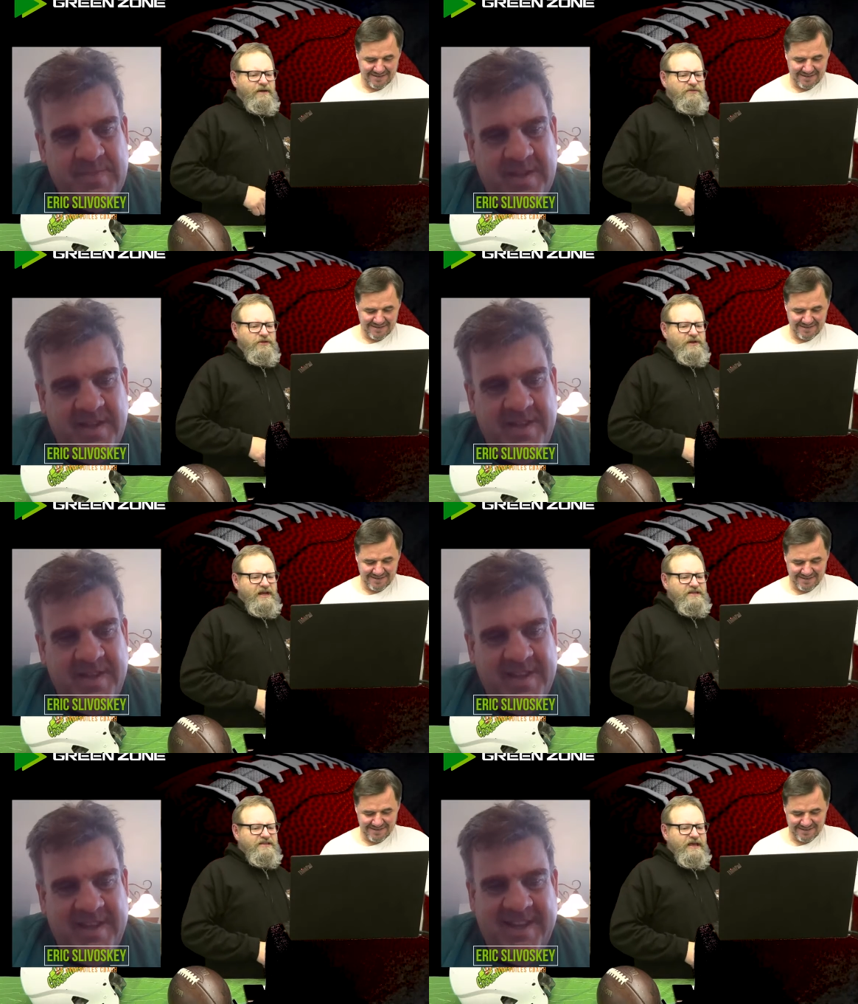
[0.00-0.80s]
Speaker 1: of the
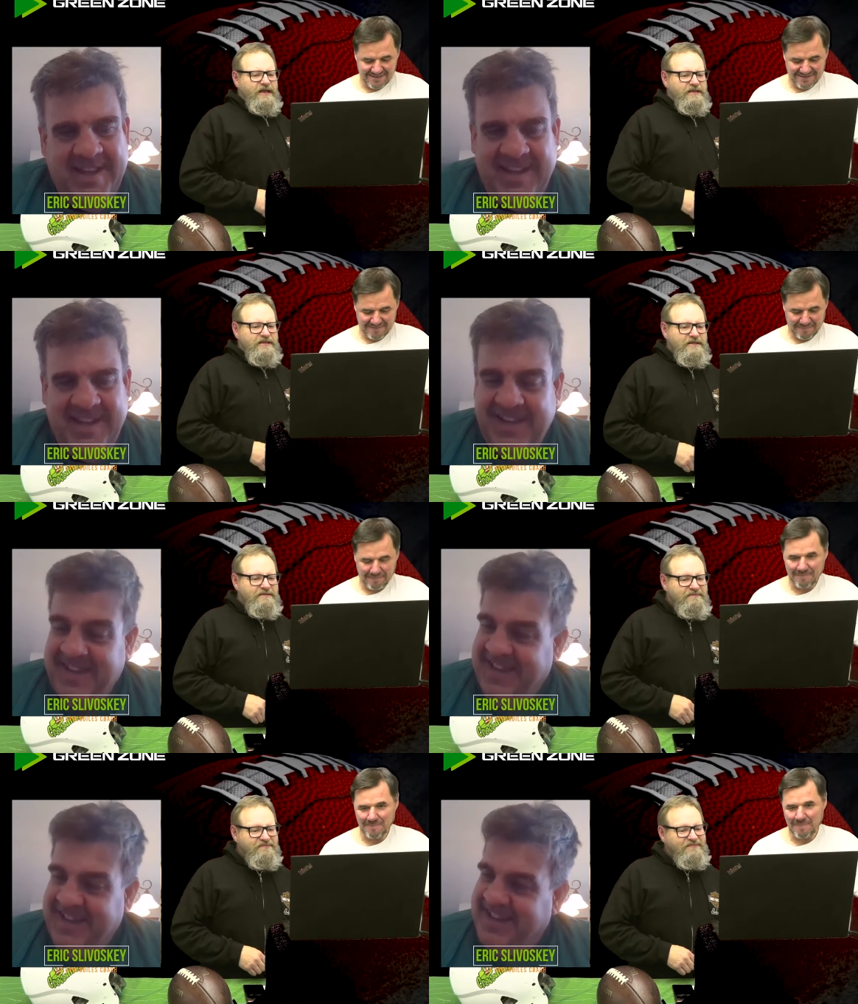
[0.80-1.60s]
United States?
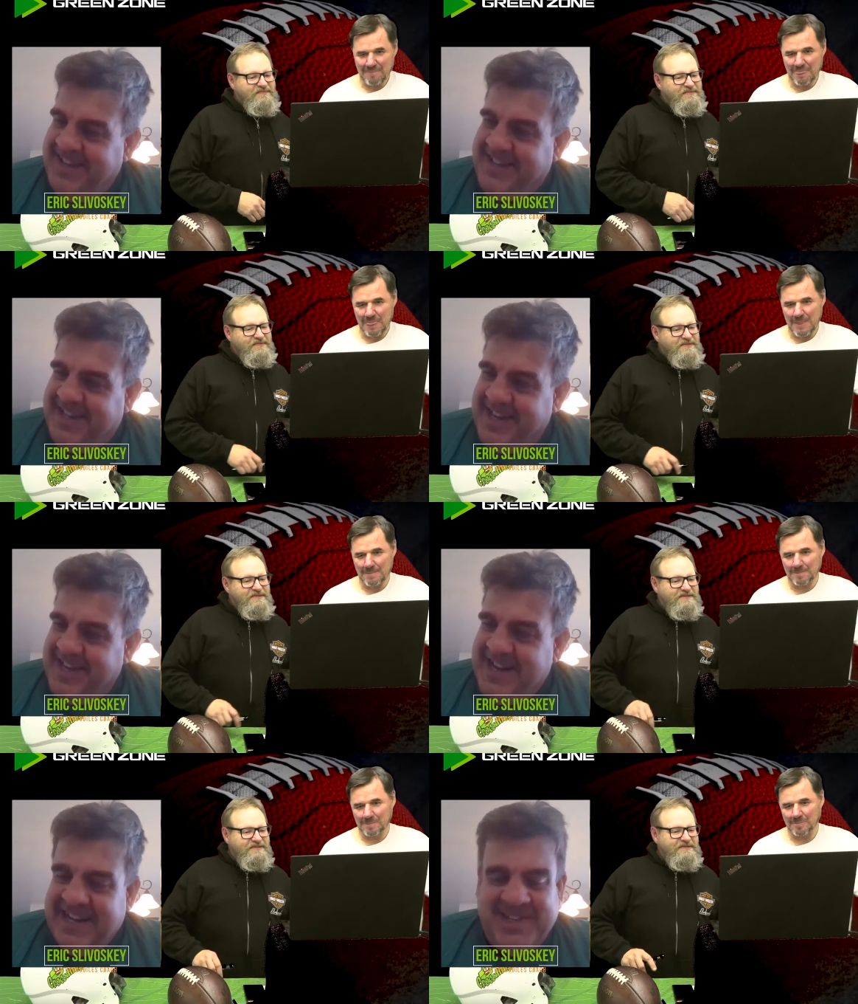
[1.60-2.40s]

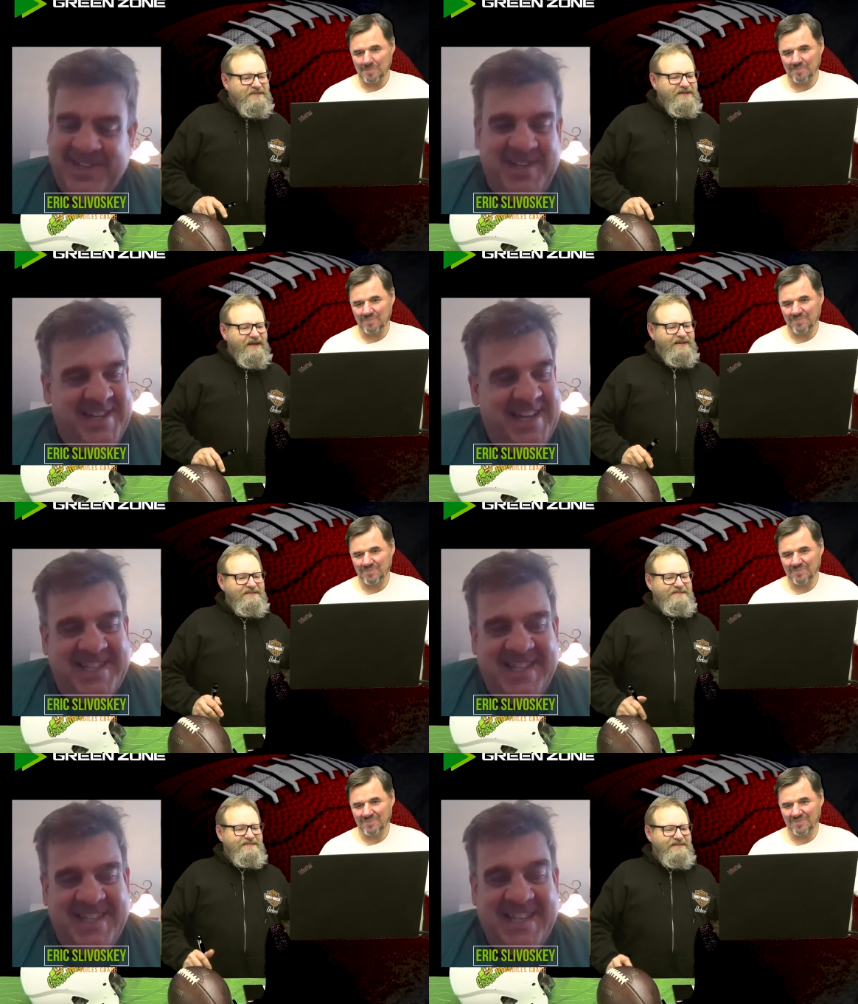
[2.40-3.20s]
Speaker 2: Gosh,
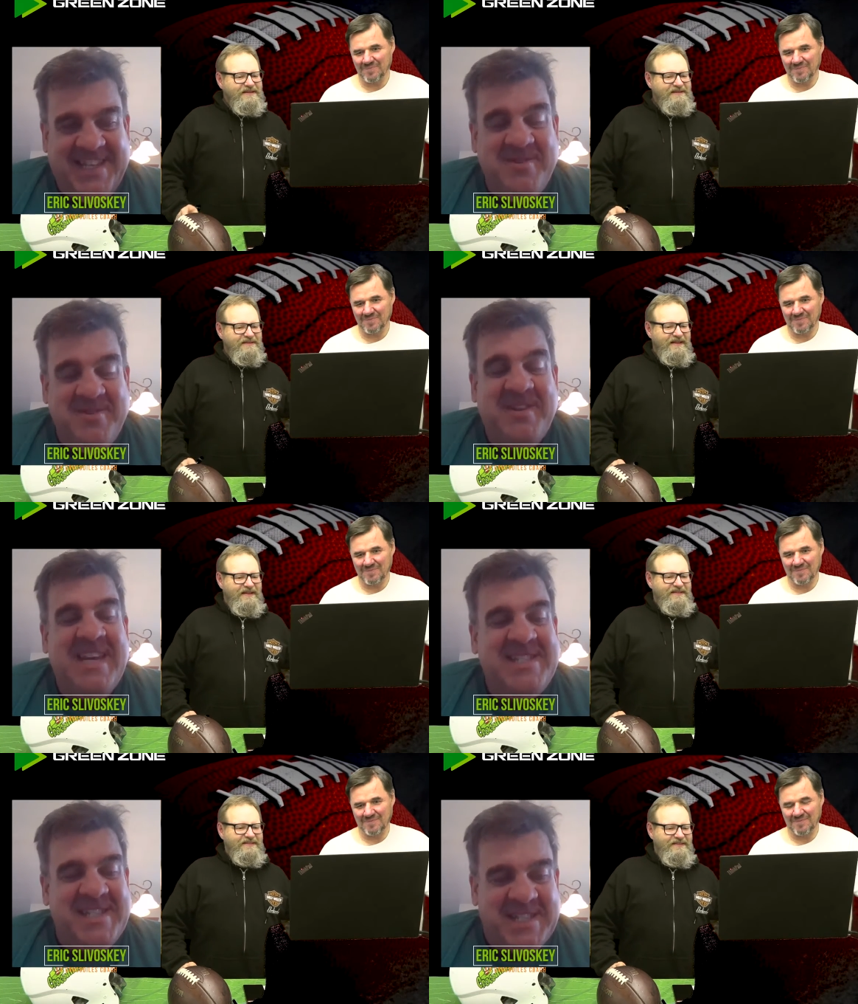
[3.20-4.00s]
that, that your
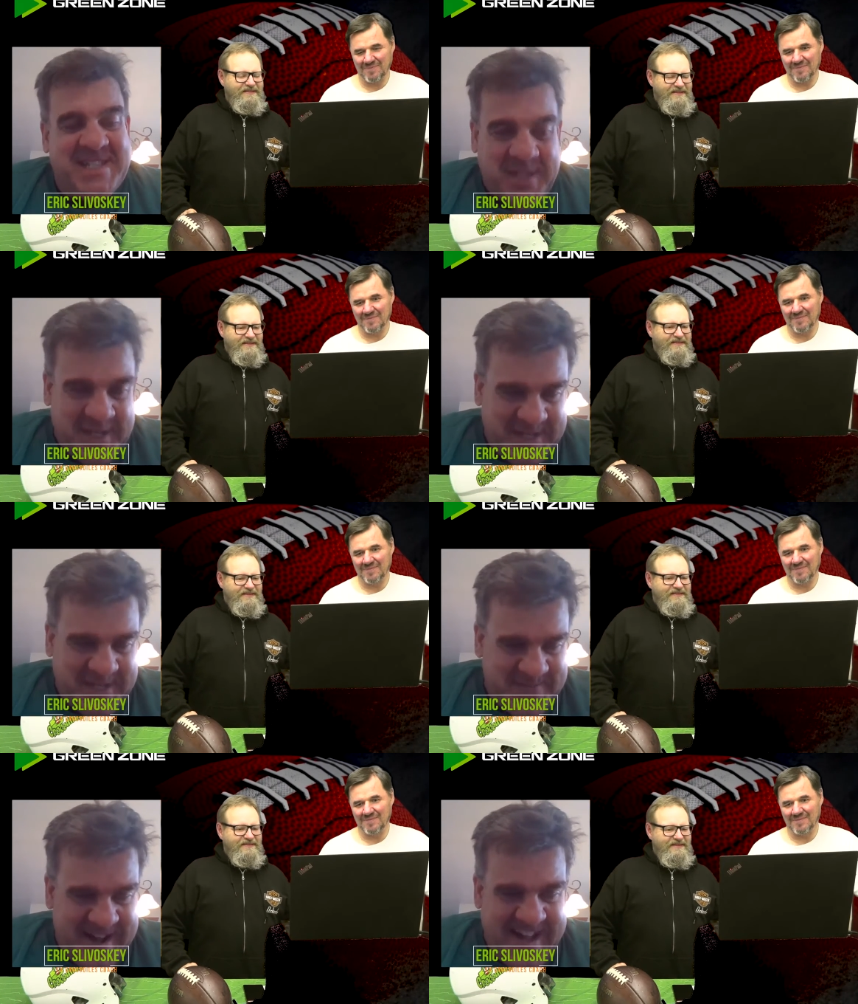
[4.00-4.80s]
guess is as good
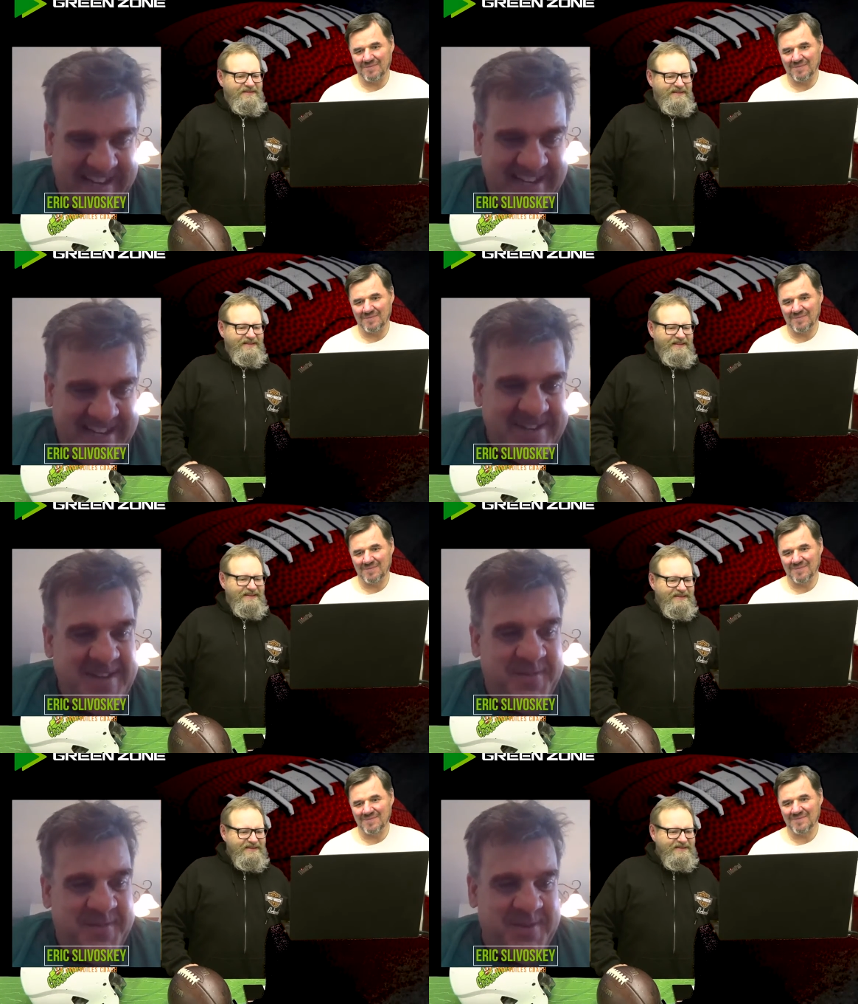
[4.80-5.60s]
as mine. You
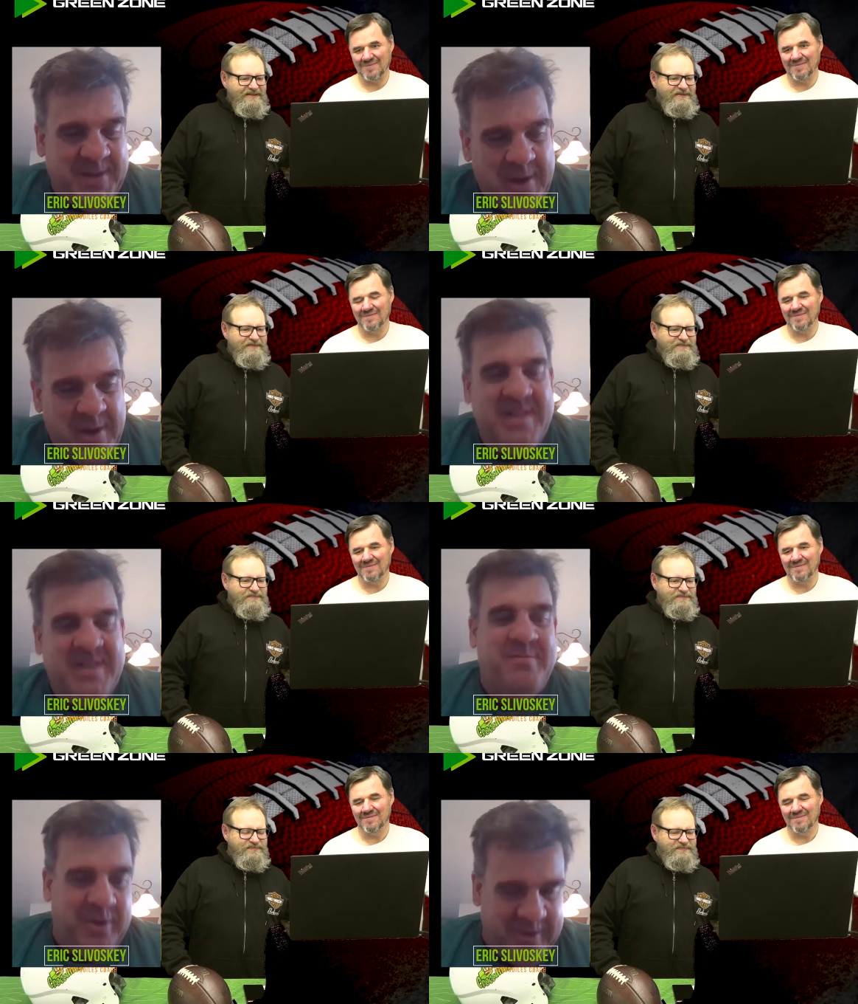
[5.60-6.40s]
know, if you go
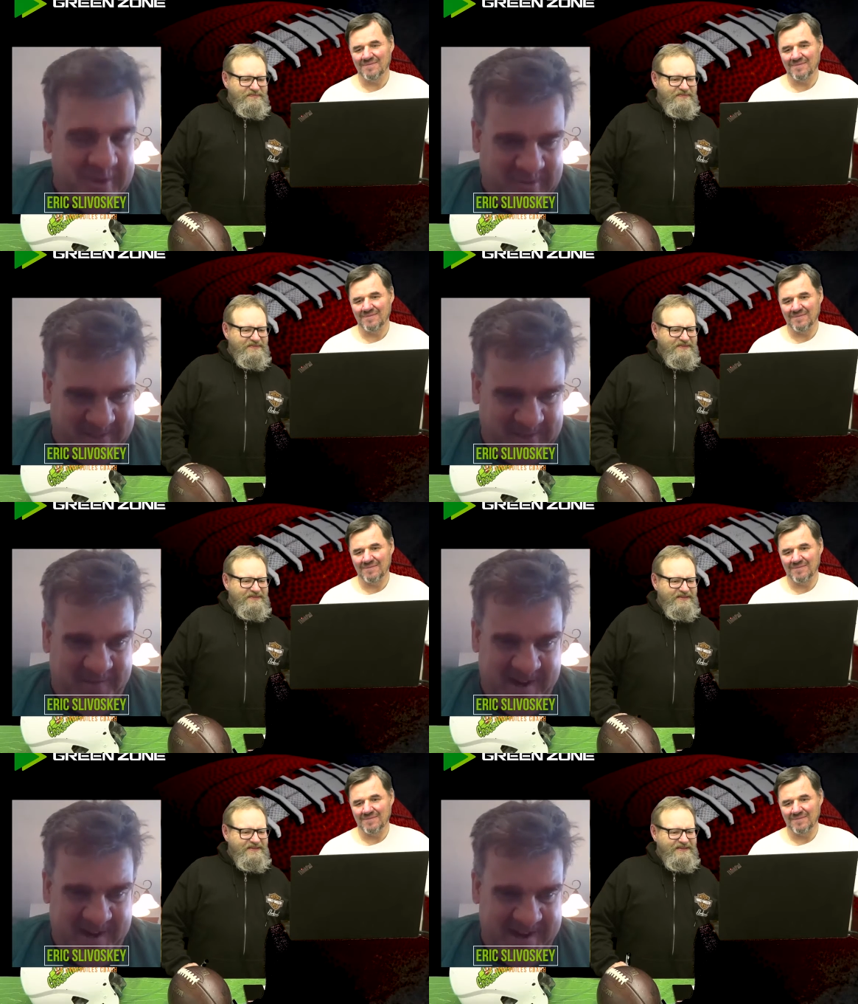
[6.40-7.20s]
by the
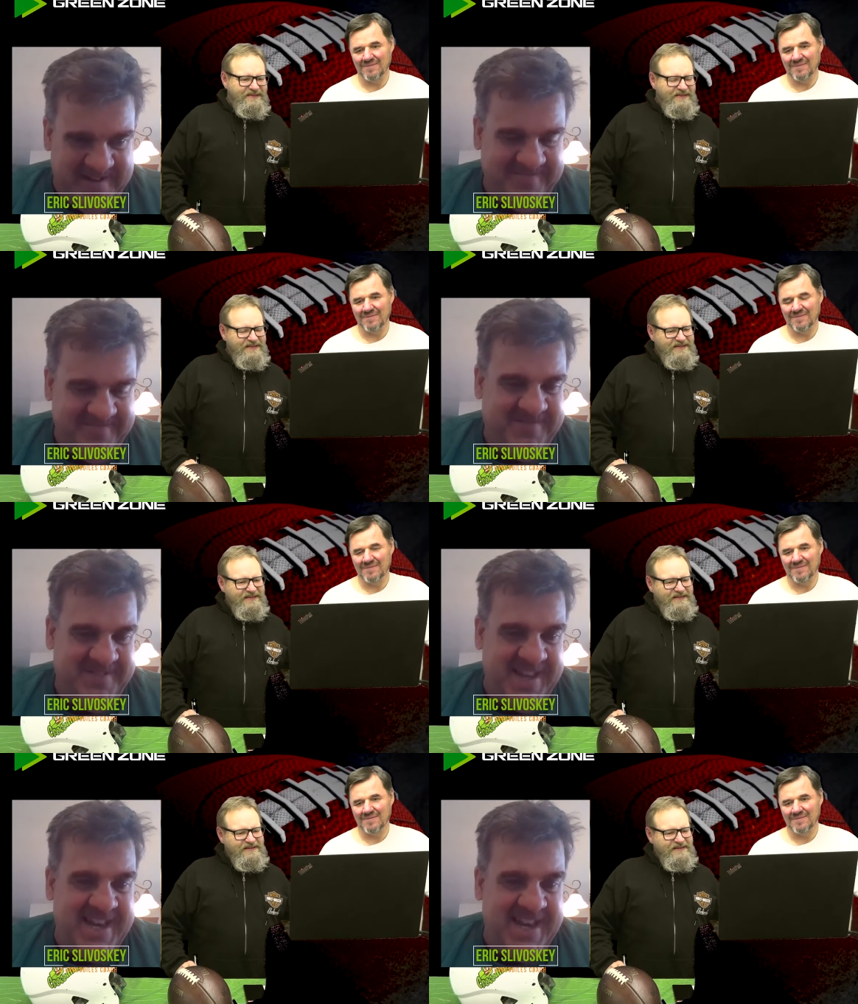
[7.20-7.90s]
polls over here,